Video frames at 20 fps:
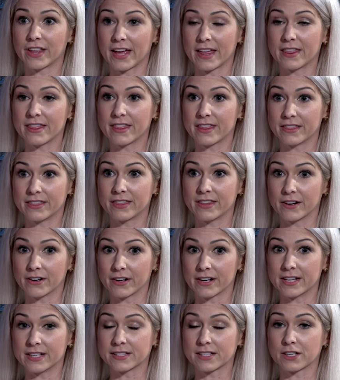that
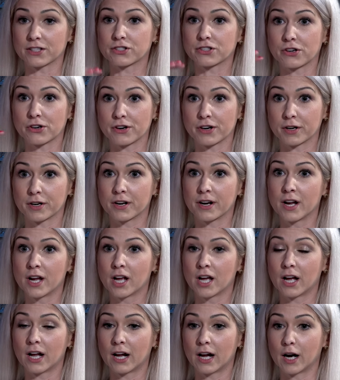there is a certain
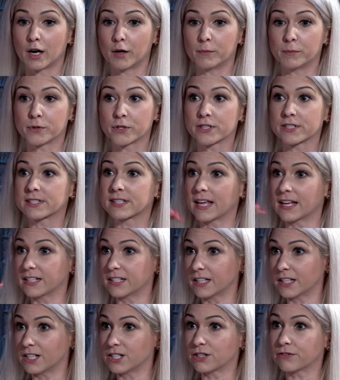
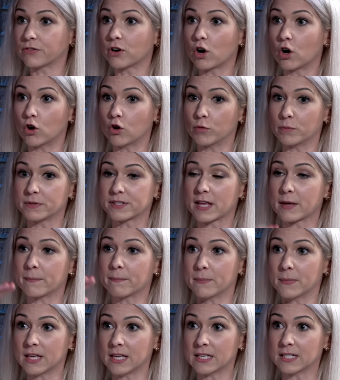percentage of homes that
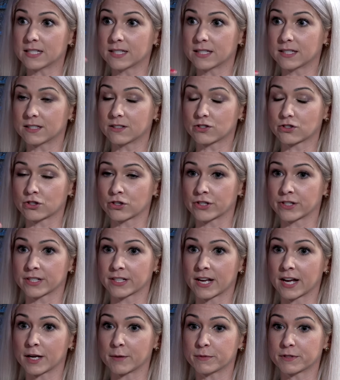meet
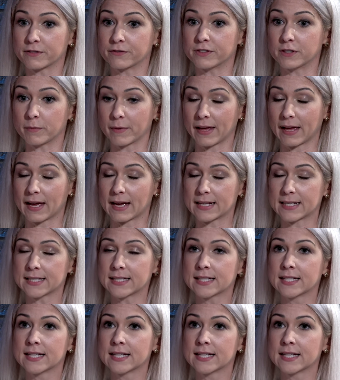certain types of demand.